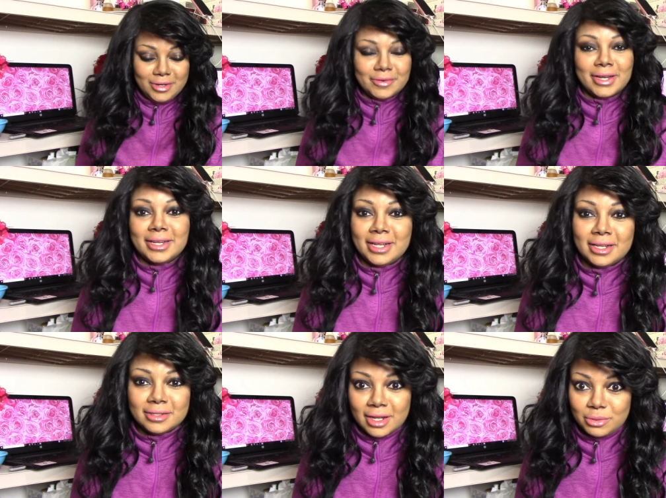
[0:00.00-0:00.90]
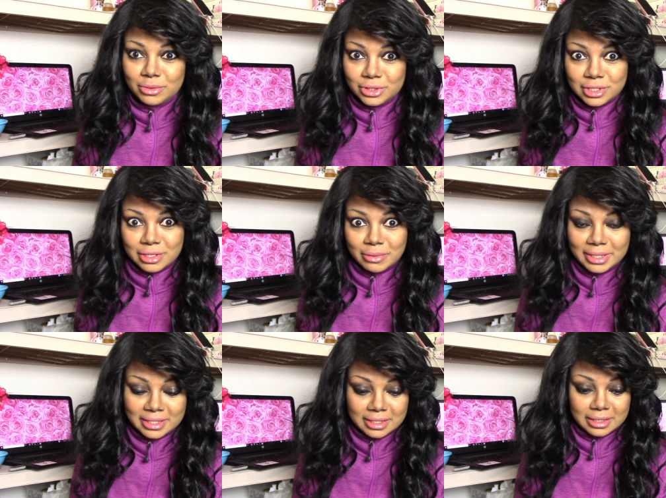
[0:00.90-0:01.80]
all right, and I will
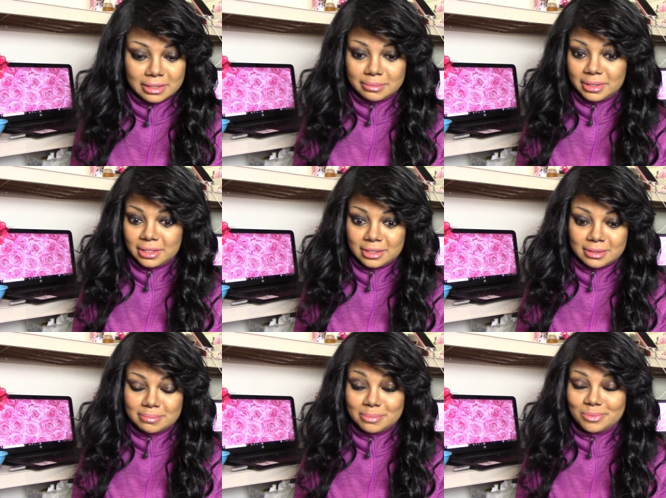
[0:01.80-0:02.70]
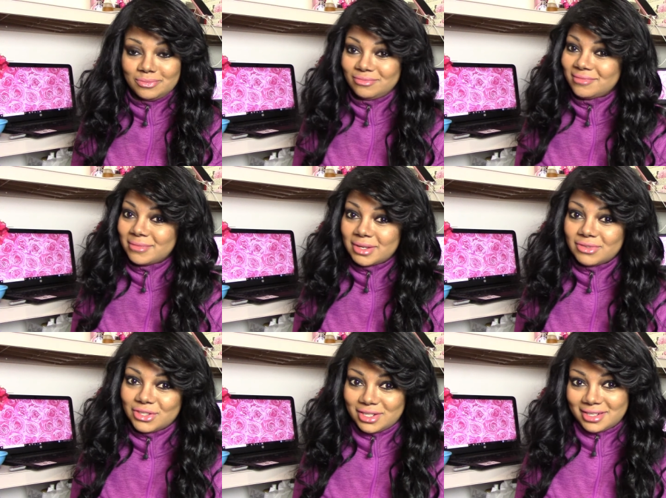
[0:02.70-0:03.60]
squint a little because my
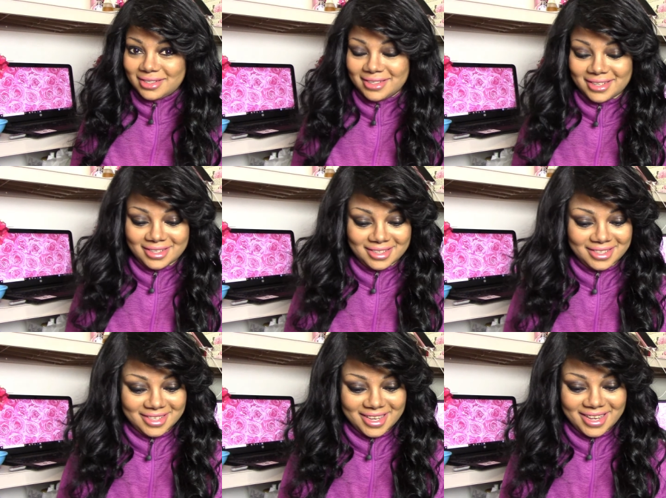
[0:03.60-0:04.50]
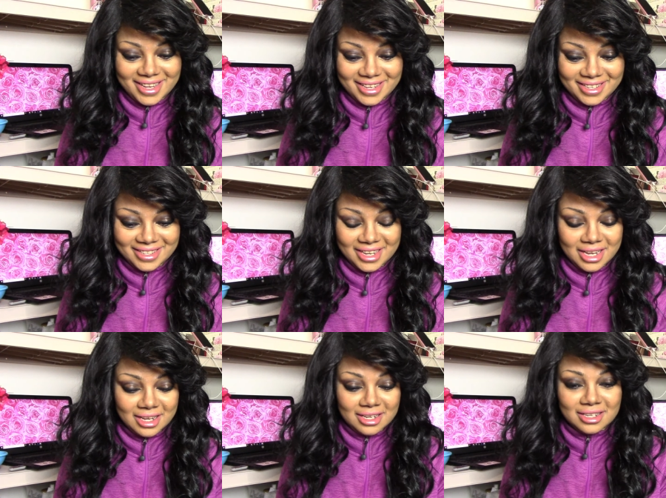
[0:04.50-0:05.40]
vision is uh,
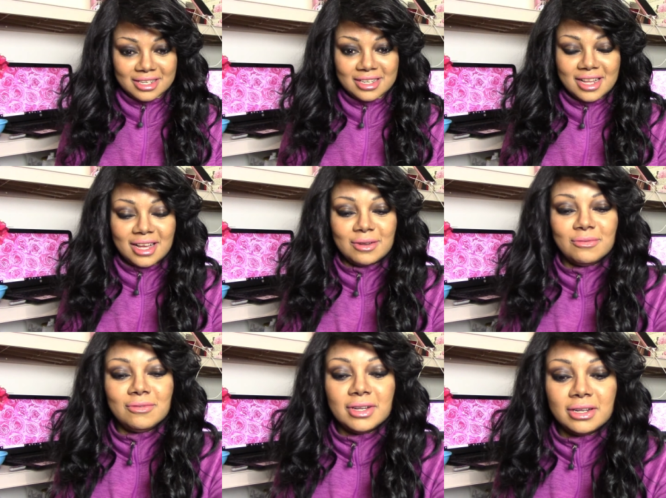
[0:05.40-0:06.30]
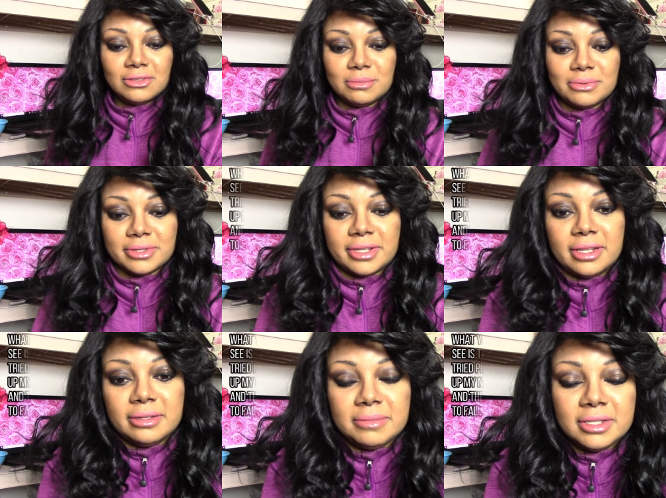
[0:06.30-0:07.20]
not
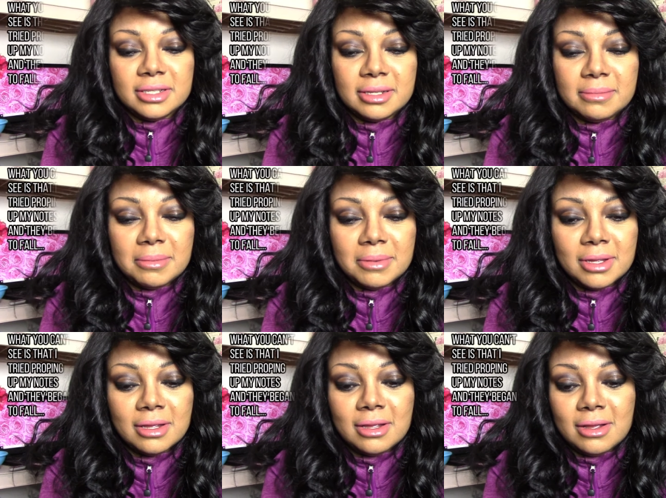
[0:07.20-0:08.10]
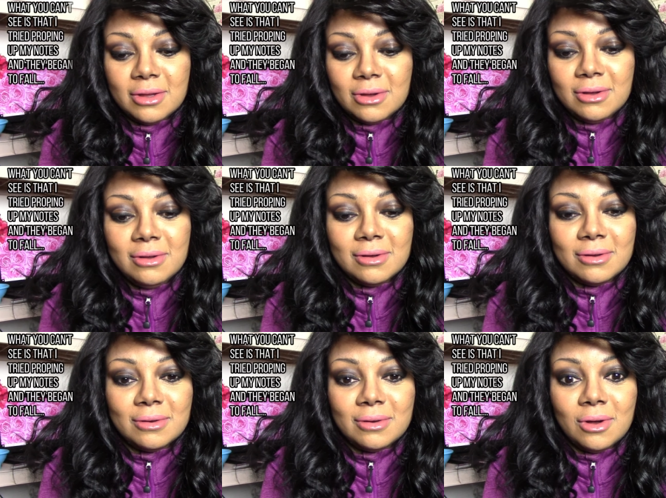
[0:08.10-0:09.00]
100%. Let me just see, maybe.
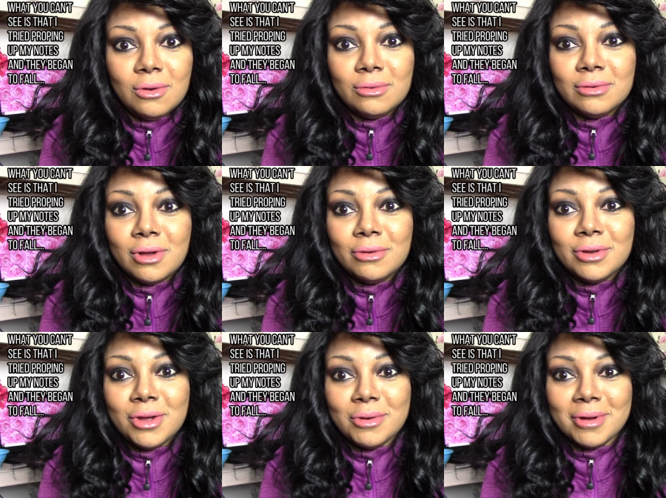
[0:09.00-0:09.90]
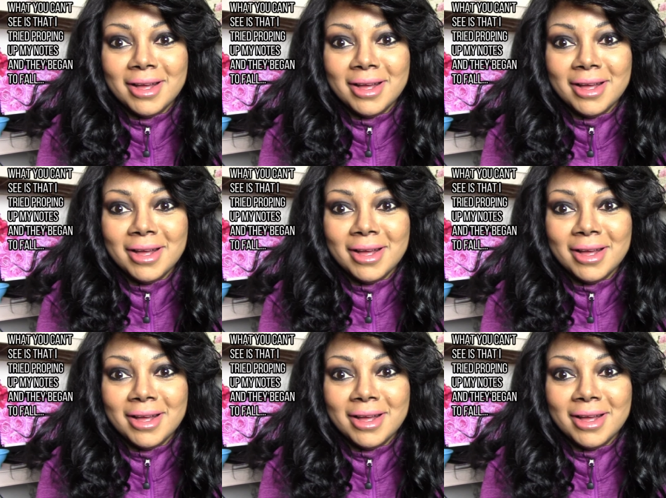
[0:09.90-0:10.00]
Uh-oh. Oh, oh no.